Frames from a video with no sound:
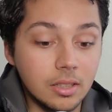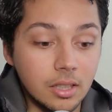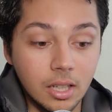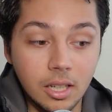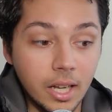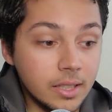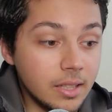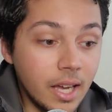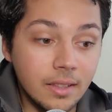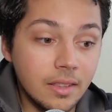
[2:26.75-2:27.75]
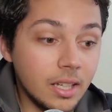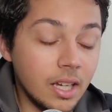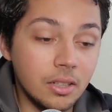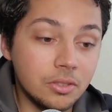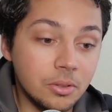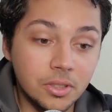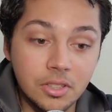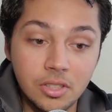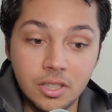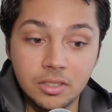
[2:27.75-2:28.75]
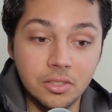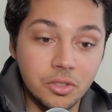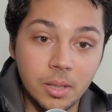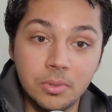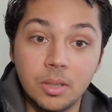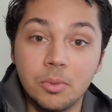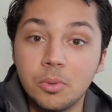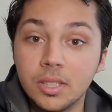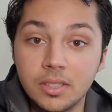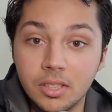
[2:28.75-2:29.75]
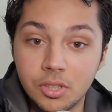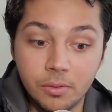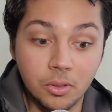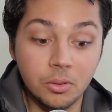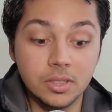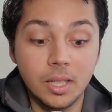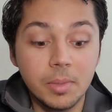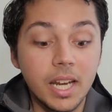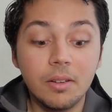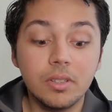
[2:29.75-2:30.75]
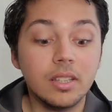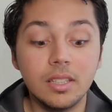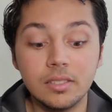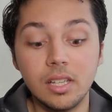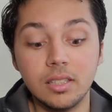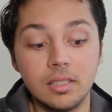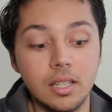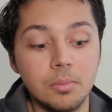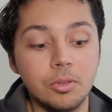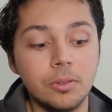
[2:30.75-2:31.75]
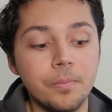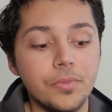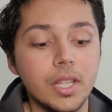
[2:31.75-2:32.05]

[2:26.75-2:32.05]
I think I also heard the Giants are going to trade up to number 1 and take Trevor Lawrence. I mean, everything is on the table.